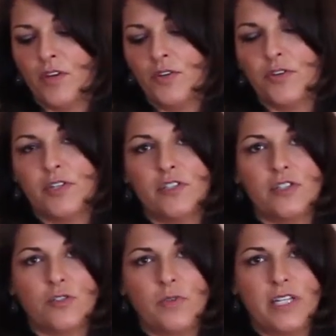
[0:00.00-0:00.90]
you're going to
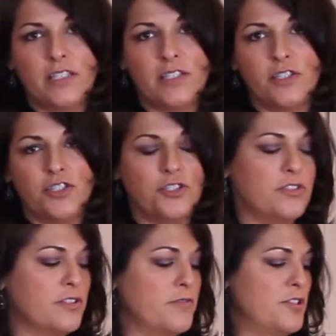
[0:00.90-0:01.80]
squeeze the
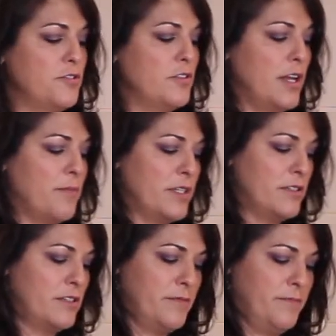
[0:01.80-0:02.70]
juice of 2
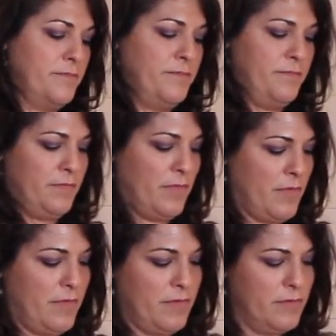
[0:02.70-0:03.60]
lemons.
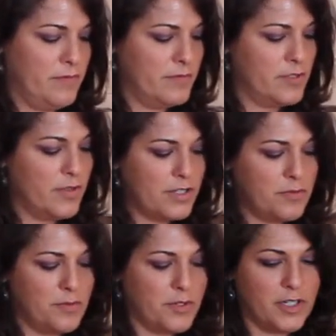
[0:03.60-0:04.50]
So that's
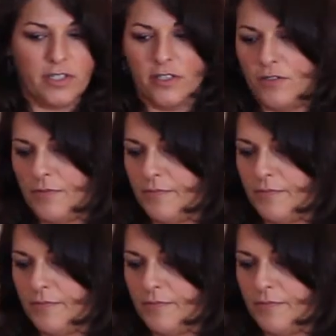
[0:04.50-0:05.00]
what we're going to do.